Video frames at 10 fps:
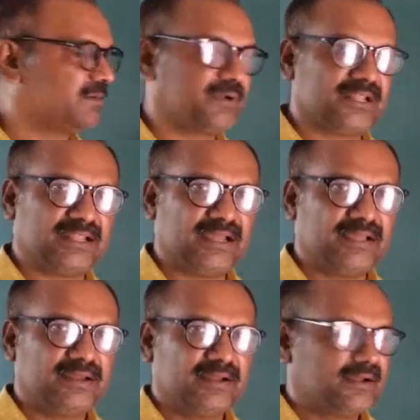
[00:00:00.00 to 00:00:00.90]

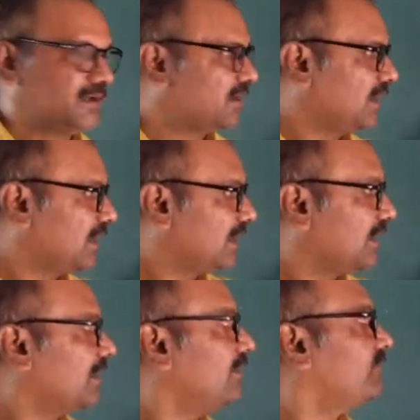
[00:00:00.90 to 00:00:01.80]
Different spectral lines
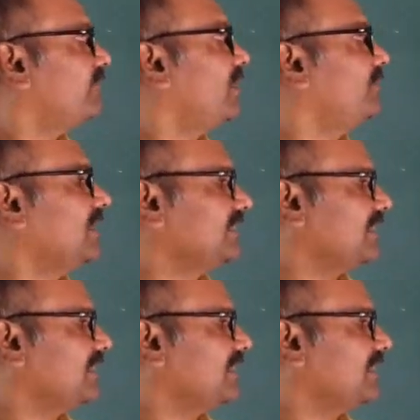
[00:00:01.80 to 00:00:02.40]
are formed on the